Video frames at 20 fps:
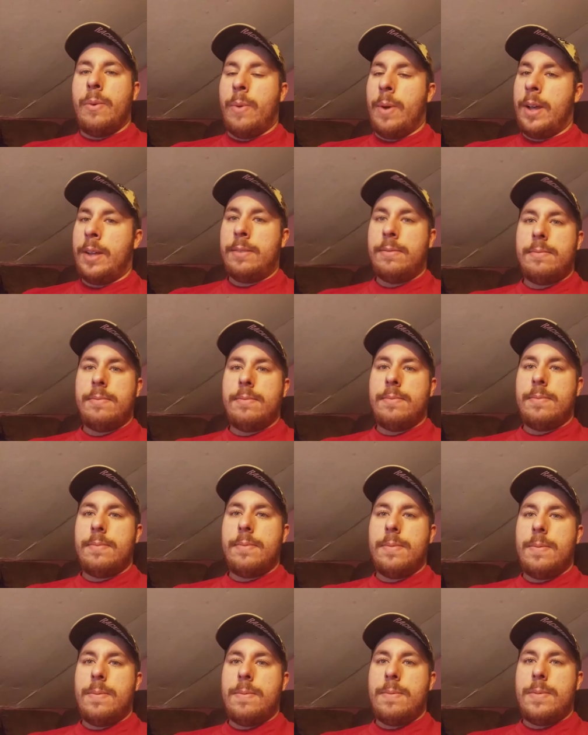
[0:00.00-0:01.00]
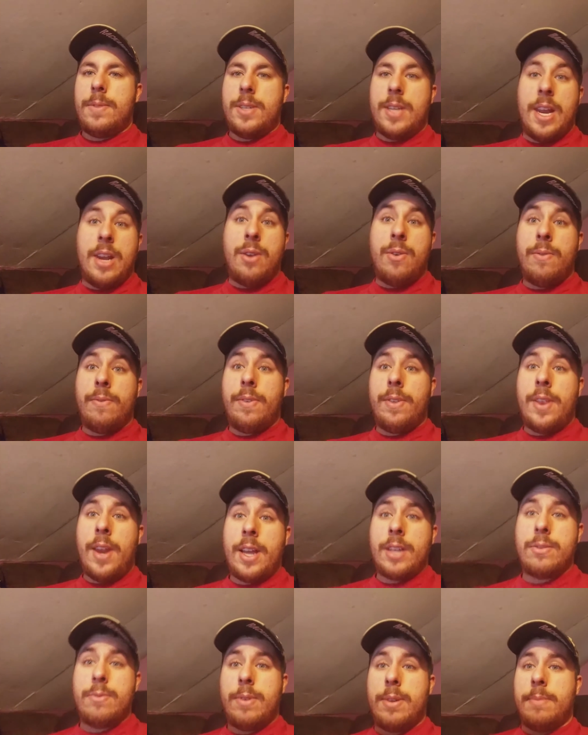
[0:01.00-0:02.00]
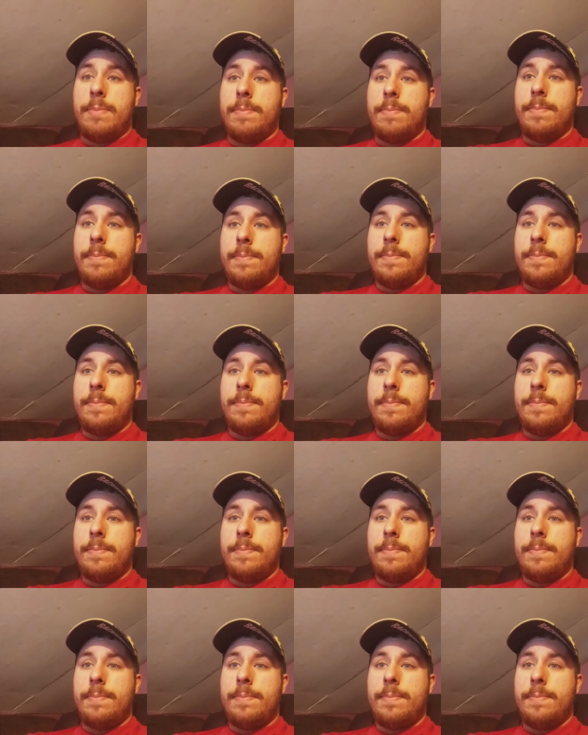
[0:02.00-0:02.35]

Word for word: well, stay tuned for the next one.